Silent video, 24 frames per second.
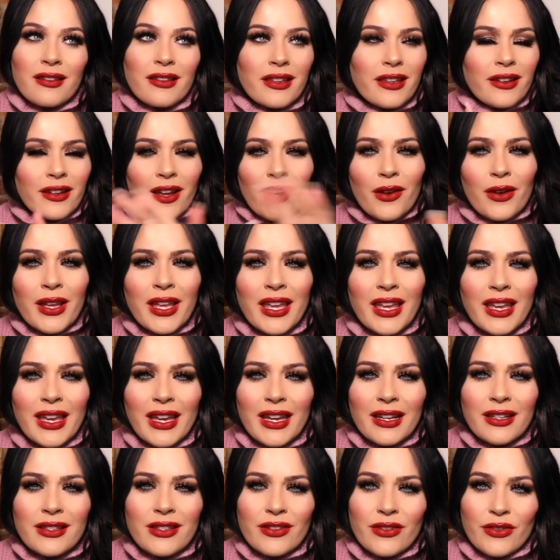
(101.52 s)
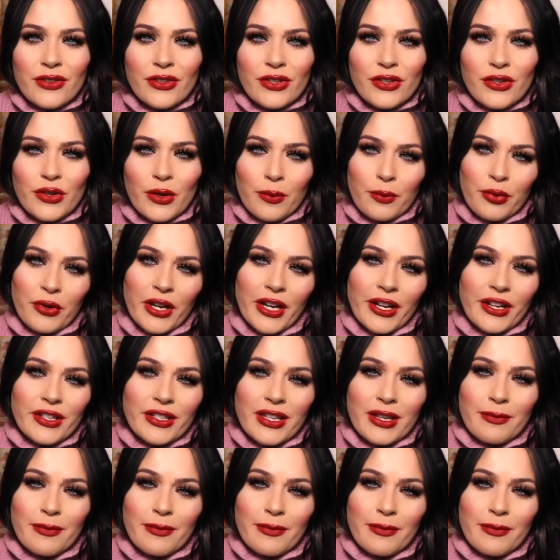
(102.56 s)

you know, he answers your prayers.